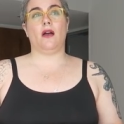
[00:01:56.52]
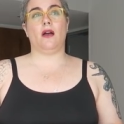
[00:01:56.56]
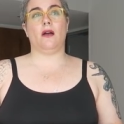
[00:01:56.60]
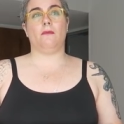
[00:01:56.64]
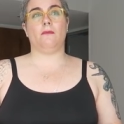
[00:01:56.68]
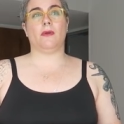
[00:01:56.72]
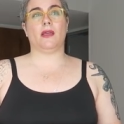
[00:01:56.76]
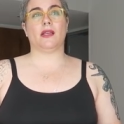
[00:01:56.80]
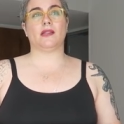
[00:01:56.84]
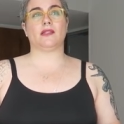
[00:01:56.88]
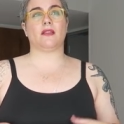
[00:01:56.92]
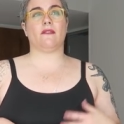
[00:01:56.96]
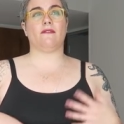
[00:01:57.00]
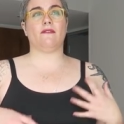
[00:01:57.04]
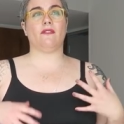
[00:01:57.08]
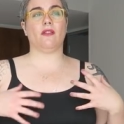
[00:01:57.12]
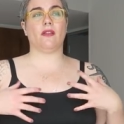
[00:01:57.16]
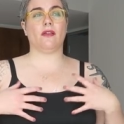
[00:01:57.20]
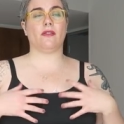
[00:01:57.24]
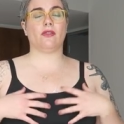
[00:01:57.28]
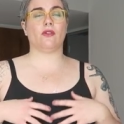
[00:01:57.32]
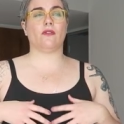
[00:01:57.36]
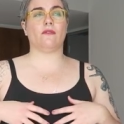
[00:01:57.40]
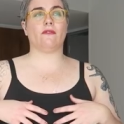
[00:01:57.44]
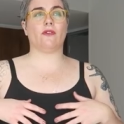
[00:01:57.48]
um, because I
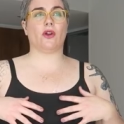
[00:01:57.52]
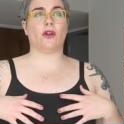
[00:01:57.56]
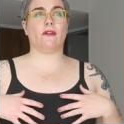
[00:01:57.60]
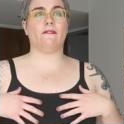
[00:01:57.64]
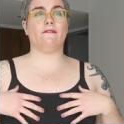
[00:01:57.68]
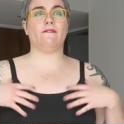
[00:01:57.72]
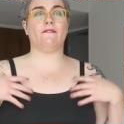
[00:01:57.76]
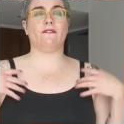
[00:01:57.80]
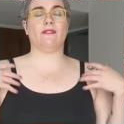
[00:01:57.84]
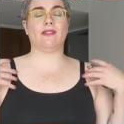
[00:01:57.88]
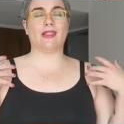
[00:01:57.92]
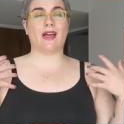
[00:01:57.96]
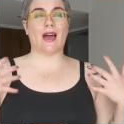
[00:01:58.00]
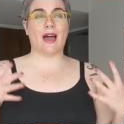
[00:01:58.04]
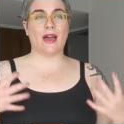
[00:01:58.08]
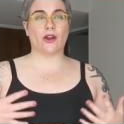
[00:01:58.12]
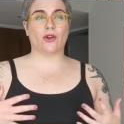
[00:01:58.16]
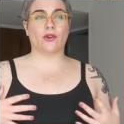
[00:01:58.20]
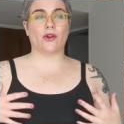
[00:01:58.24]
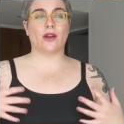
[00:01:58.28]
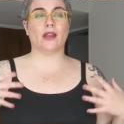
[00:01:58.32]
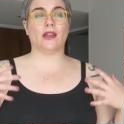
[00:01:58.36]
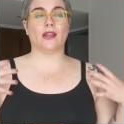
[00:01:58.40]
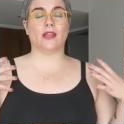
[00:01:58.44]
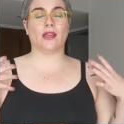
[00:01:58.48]
feel like they're very
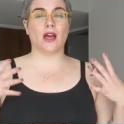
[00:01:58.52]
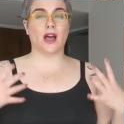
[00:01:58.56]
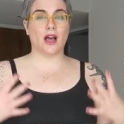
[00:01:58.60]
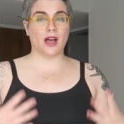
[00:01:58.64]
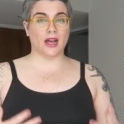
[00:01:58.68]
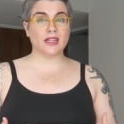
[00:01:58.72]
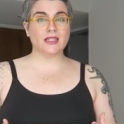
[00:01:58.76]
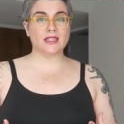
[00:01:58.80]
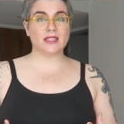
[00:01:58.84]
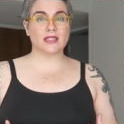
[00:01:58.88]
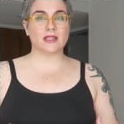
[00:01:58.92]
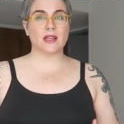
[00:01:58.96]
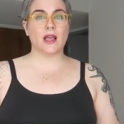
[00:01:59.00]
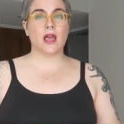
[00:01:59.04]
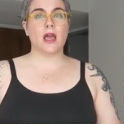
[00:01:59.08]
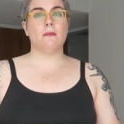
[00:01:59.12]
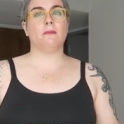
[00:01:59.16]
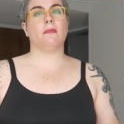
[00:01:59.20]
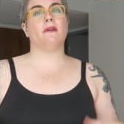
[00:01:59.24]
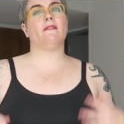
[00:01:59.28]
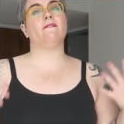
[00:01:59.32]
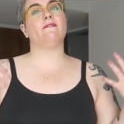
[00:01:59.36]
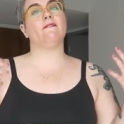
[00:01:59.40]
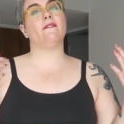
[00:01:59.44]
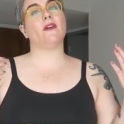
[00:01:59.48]
flattering cuts,
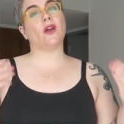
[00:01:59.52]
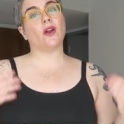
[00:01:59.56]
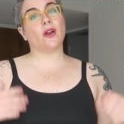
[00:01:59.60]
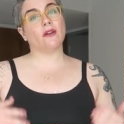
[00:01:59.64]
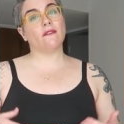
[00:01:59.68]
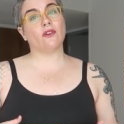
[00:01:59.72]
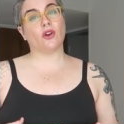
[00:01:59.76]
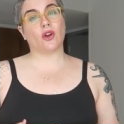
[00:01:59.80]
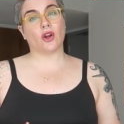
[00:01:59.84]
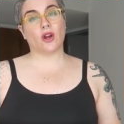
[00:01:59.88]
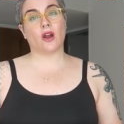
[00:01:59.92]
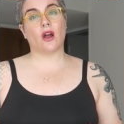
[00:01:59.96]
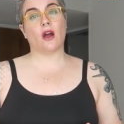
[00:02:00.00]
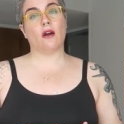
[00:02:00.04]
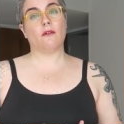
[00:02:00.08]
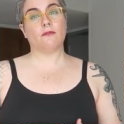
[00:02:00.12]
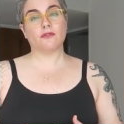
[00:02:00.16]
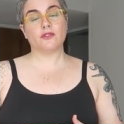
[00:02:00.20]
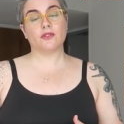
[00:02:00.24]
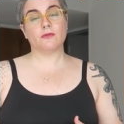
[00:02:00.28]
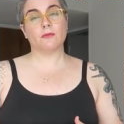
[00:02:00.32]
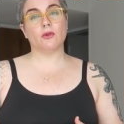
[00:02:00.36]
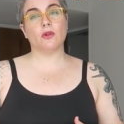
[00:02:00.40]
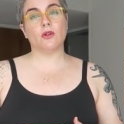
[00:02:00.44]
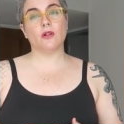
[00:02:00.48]
but very, very
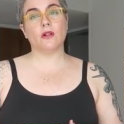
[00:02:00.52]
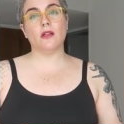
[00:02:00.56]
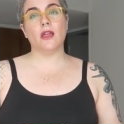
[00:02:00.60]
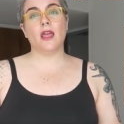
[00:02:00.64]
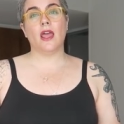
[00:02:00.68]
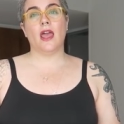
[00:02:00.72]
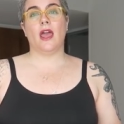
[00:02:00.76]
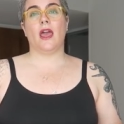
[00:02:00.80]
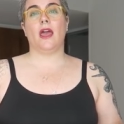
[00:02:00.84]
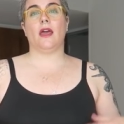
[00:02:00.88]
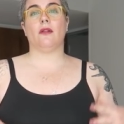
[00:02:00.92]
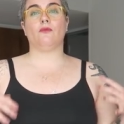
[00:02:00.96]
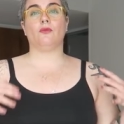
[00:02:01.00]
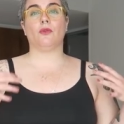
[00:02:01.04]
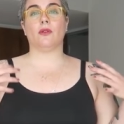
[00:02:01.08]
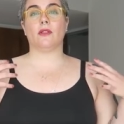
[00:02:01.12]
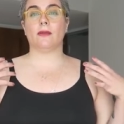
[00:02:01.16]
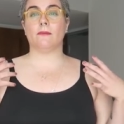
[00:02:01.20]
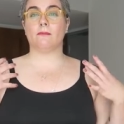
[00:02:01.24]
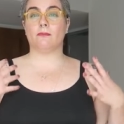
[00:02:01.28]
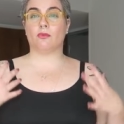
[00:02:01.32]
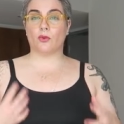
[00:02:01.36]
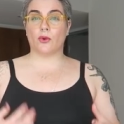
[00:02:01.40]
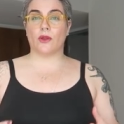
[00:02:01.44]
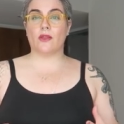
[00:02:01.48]
comfortable and
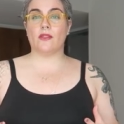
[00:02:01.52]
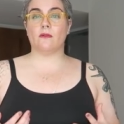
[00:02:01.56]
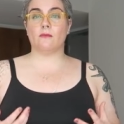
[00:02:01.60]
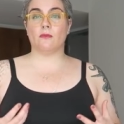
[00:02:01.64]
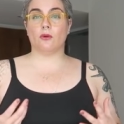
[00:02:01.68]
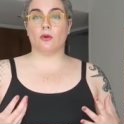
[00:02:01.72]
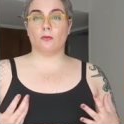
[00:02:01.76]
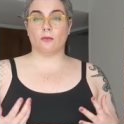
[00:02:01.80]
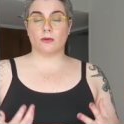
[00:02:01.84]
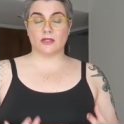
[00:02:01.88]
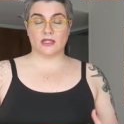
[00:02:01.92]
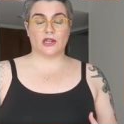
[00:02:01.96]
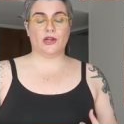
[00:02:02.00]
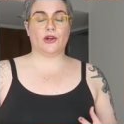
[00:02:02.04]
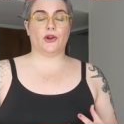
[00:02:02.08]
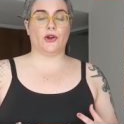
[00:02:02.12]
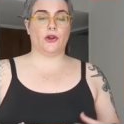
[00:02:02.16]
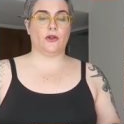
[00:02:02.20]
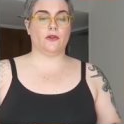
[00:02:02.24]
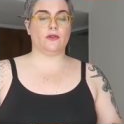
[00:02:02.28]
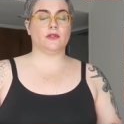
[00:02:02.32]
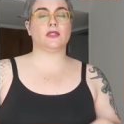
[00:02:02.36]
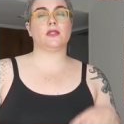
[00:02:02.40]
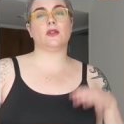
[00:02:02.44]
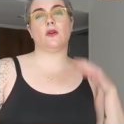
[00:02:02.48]
really breathable
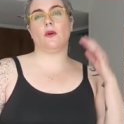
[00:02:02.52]
material.